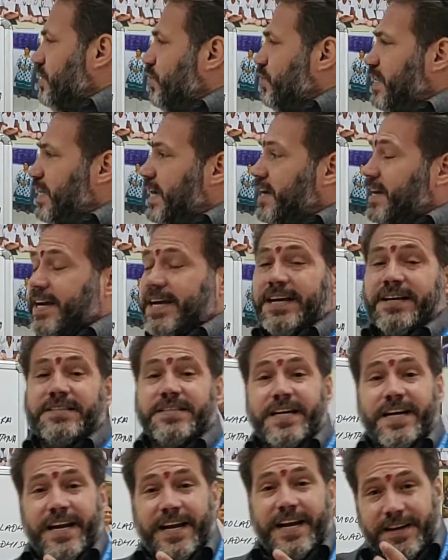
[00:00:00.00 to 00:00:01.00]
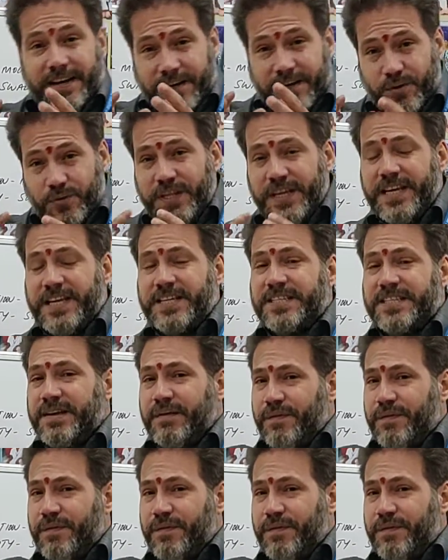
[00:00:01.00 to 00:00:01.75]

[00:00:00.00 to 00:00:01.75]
Vishuddha, related to these,